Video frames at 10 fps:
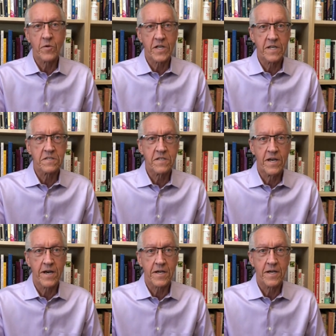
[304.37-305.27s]
would get
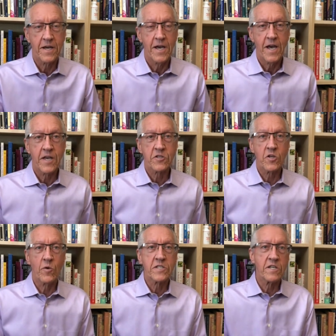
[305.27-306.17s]
sick. And
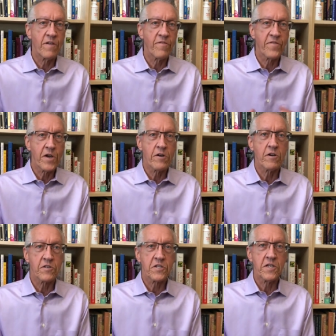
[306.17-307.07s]
so it's an
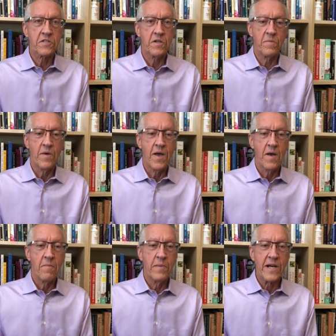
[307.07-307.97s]
inferior system,
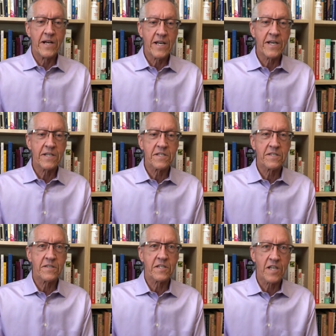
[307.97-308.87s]
but it
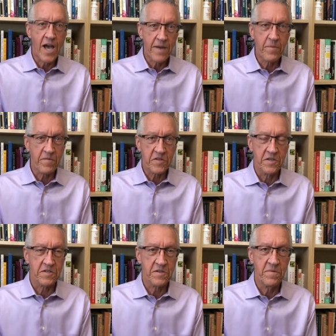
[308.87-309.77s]
is the type of
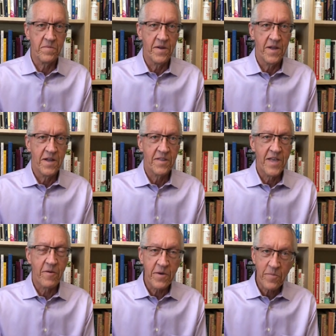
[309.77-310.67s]
system
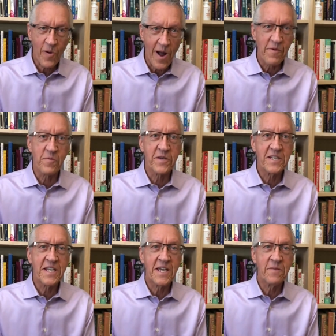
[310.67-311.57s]
that we
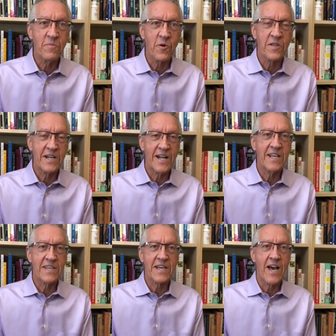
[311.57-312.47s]
probably need more than
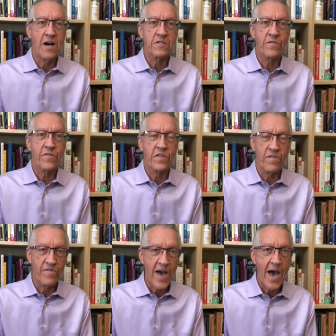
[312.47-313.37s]
anything else for
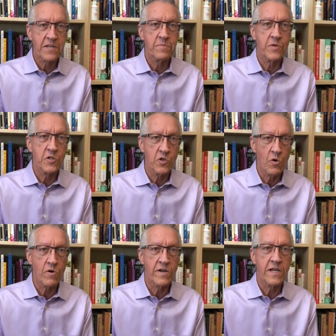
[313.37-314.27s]
the vast
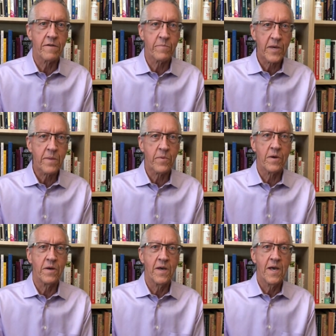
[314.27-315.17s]
majority of
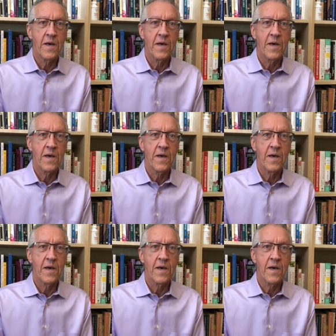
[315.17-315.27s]
people